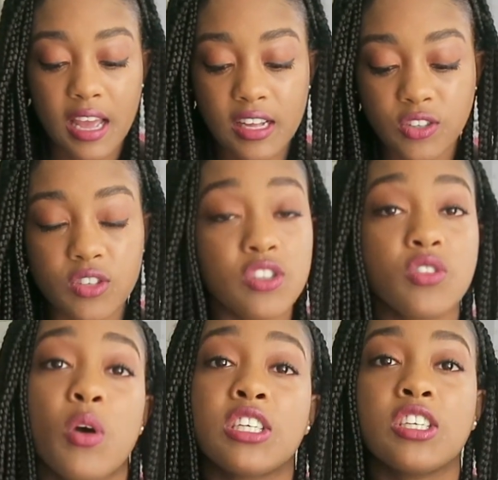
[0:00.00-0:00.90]
answering
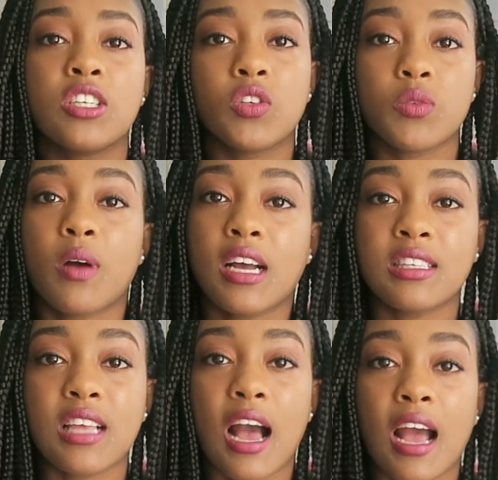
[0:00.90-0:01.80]
these questions from my
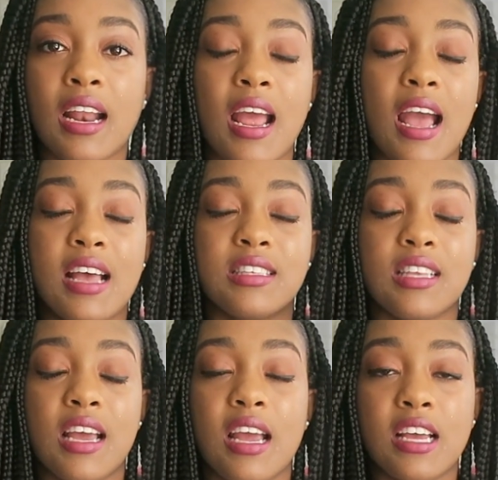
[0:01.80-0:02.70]
side
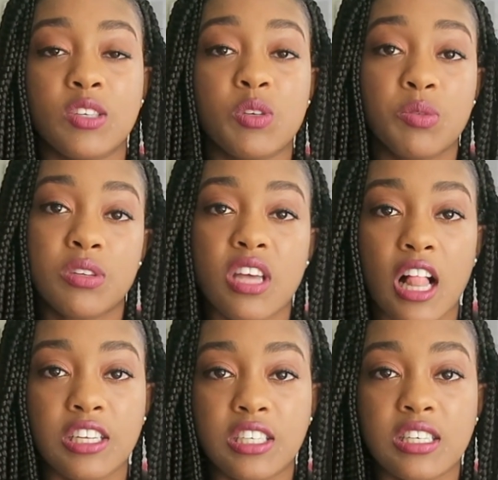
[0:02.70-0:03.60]
as a speech
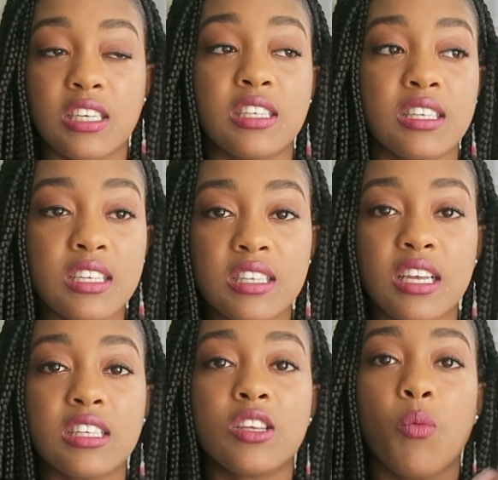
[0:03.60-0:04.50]
pathologist
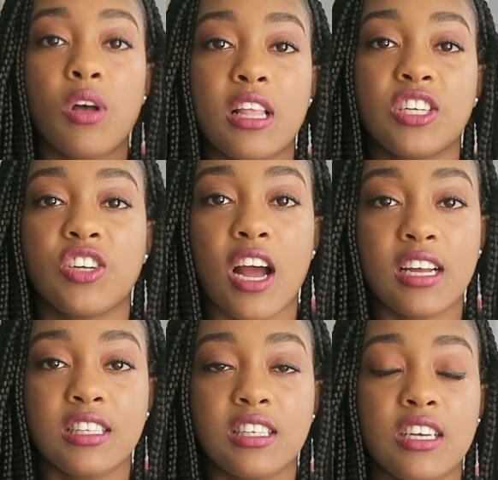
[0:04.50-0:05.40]
assistant, someone that's
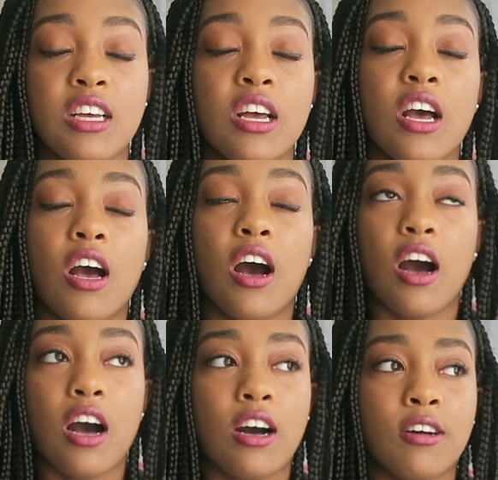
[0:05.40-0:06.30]
trying to
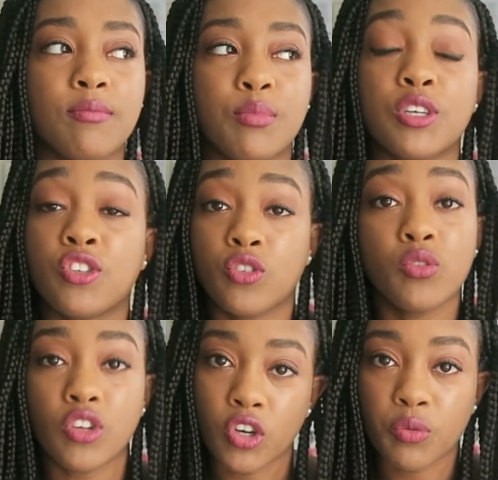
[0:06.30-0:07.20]

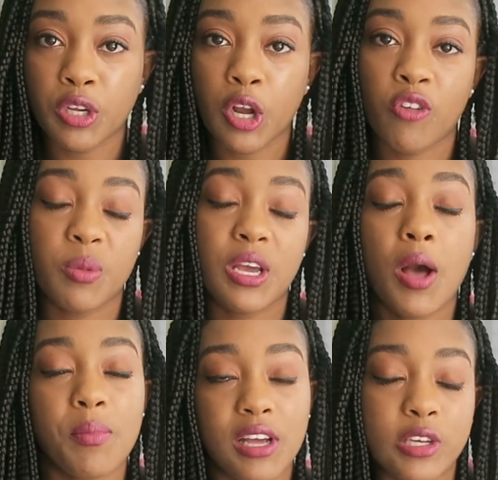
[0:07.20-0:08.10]
pursue the career of
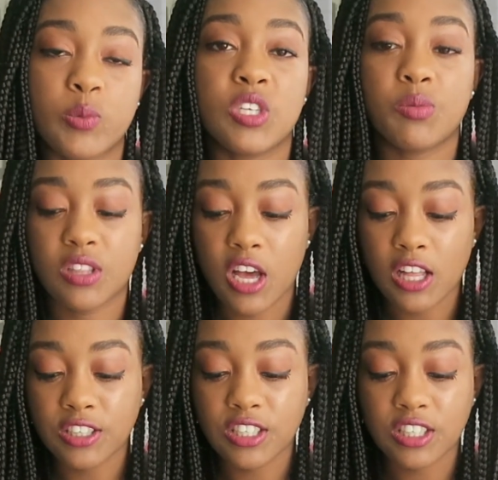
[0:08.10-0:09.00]
becoming a speech
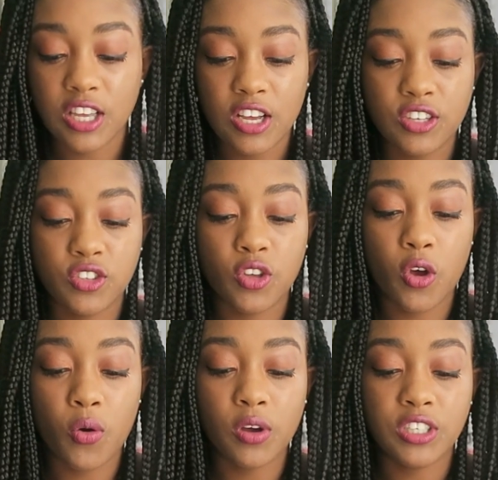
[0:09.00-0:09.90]
pathologist.
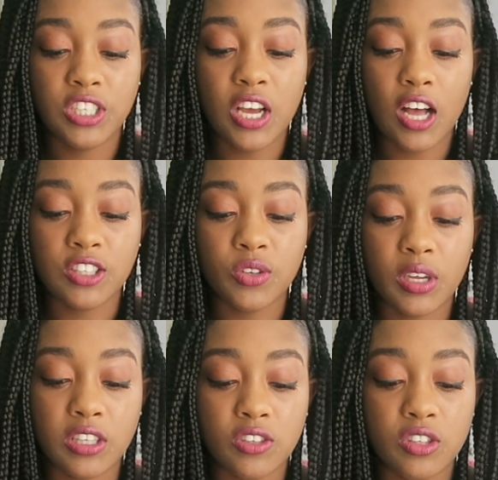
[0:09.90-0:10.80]
So she also
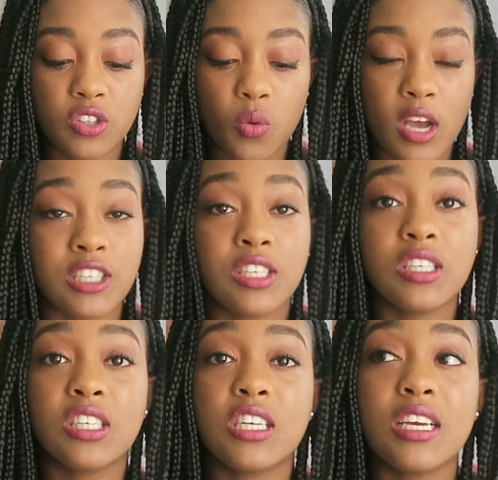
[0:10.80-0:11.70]
answered these
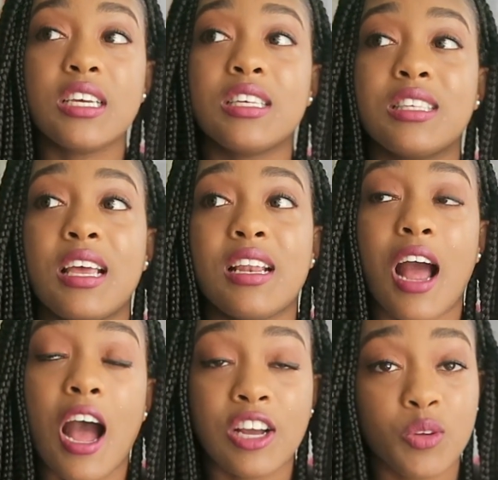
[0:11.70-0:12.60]
questions. She is an
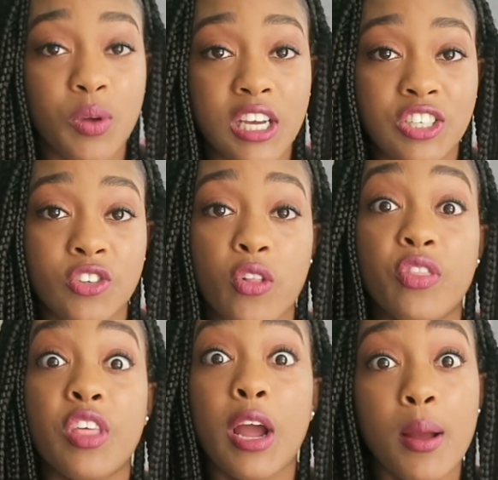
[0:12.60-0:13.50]
occupational
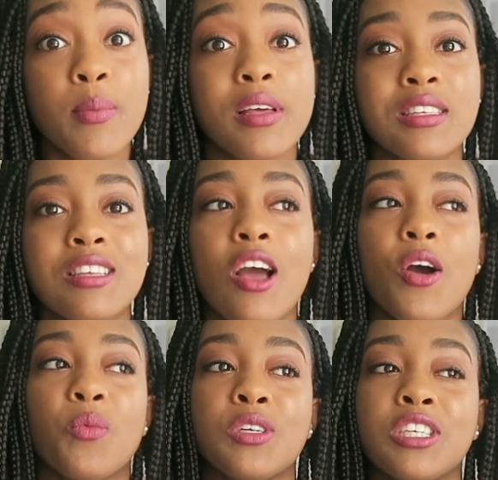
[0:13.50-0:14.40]
therapist,
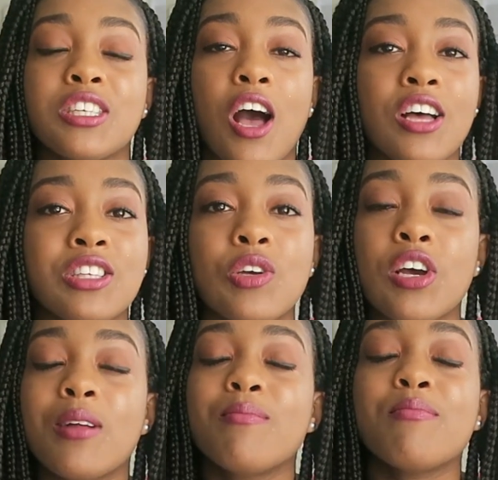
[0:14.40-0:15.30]
which is also
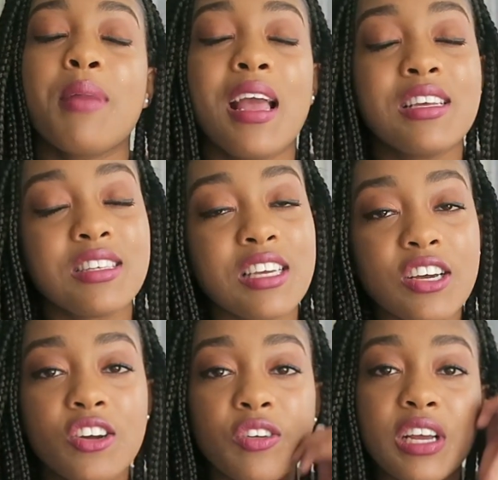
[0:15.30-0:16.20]
an
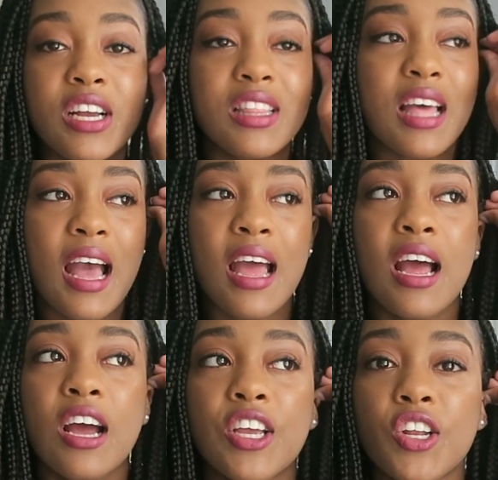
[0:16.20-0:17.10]
amazing career that,
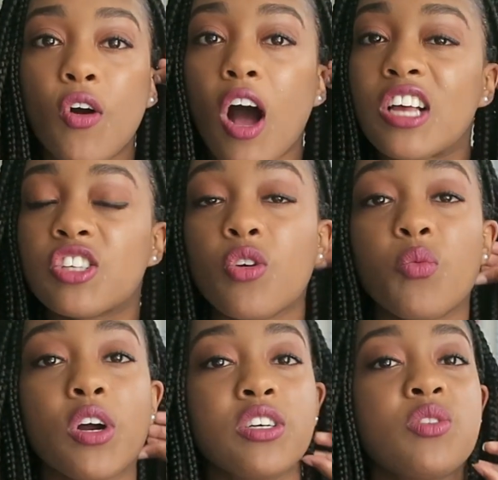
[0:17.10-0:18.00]
you know, also
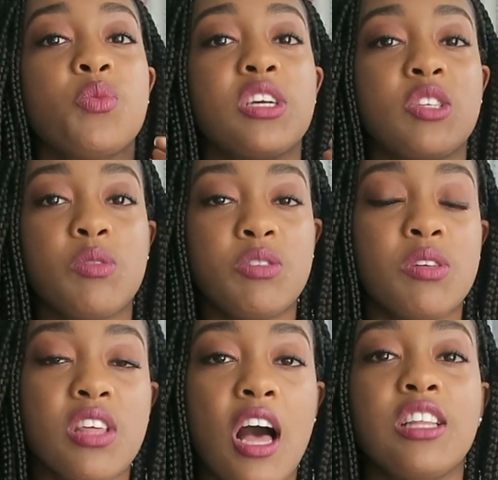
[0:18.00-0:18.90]
works with speech
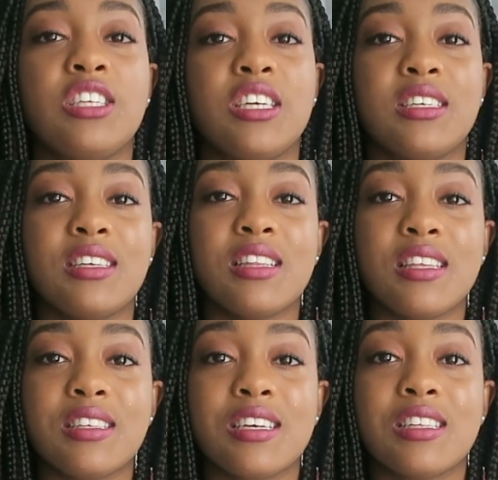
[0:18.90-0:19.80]
pathologists and
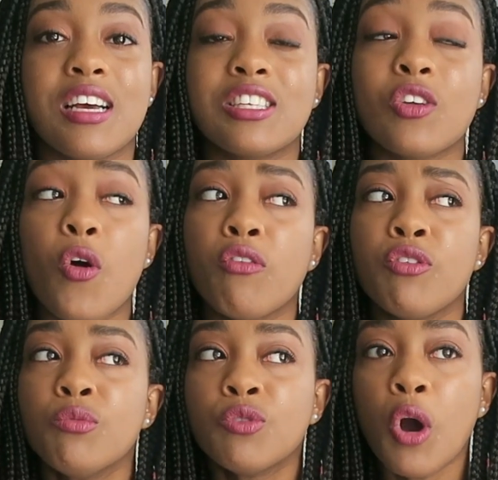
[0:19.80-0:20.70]
things like that. So
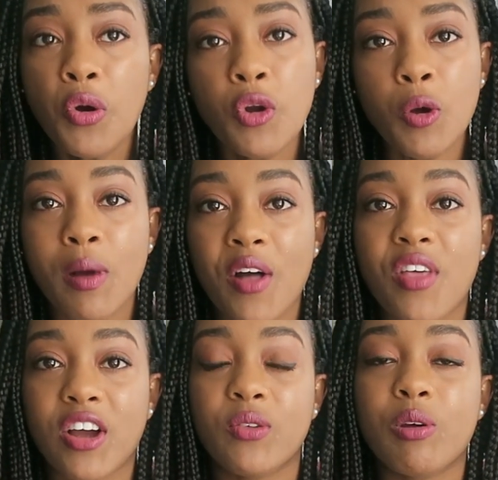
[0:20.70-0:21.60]
if you don't know about
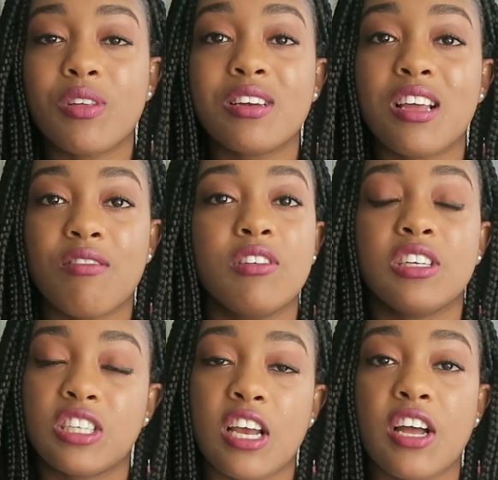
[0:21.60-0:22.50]
that career, then
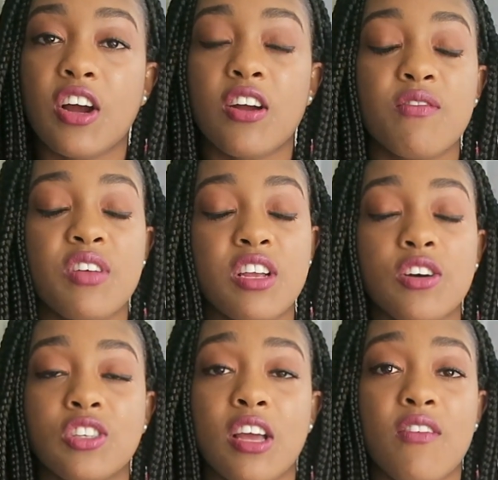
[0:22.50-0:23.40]
definitely check out her
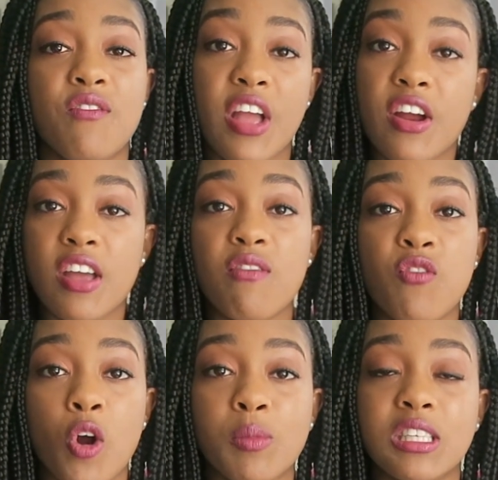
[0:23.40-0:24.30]
videos. They are very
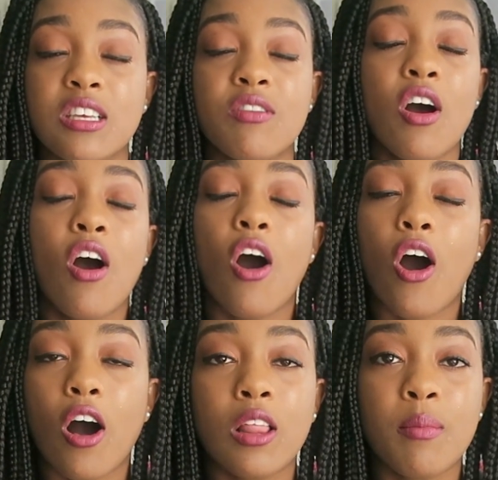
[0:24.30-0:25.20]
informative,
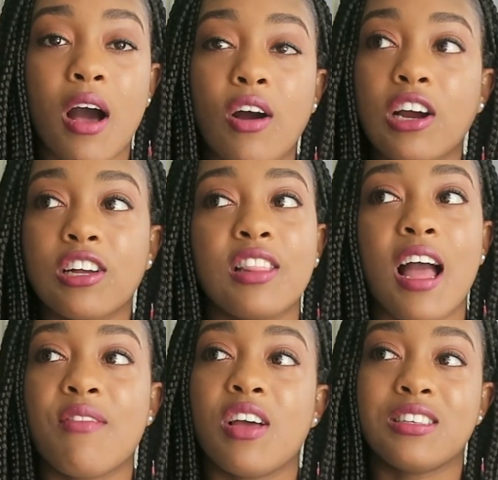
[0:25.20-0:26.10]
all about her
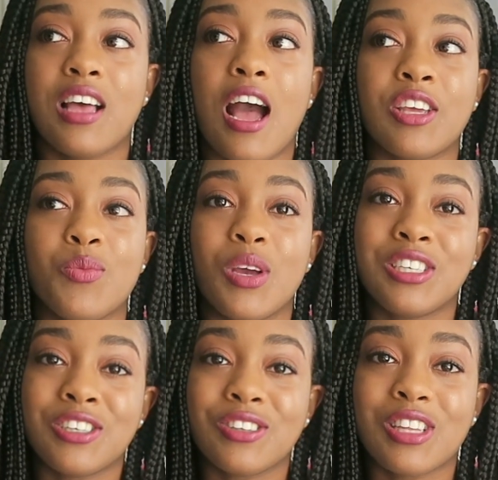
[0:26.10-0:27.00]
life as an
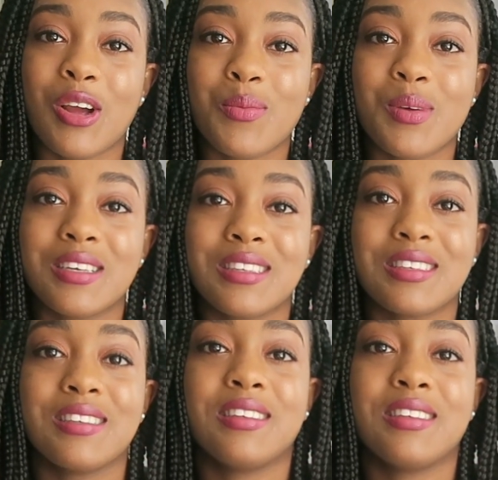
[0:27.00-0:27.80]
occupational therapist.